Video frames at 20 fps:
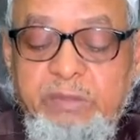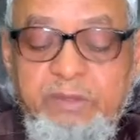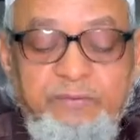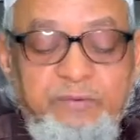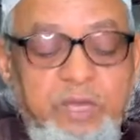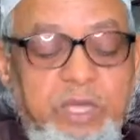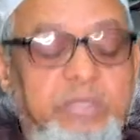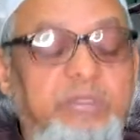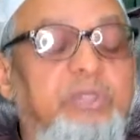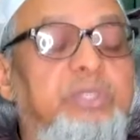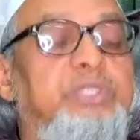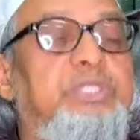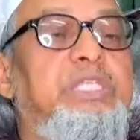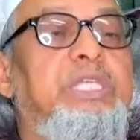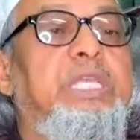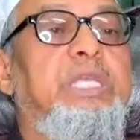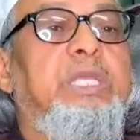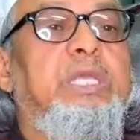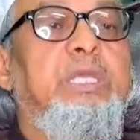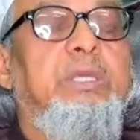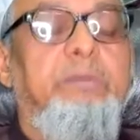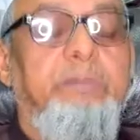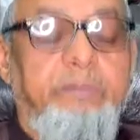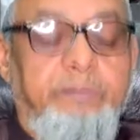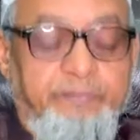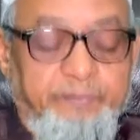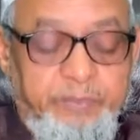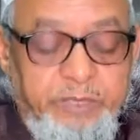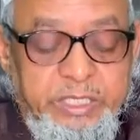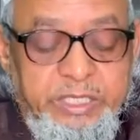If you are not seeing
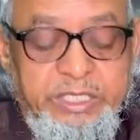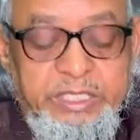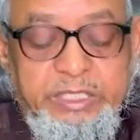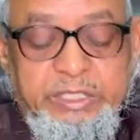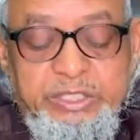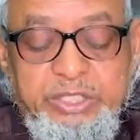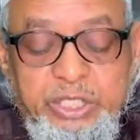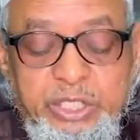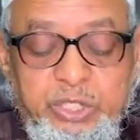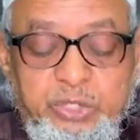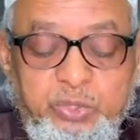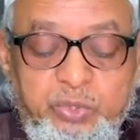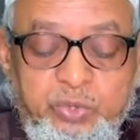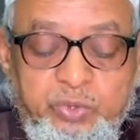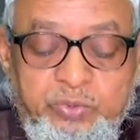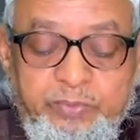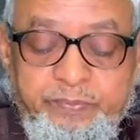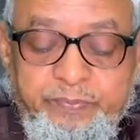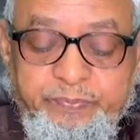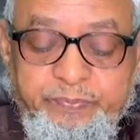Him, He is seeing you.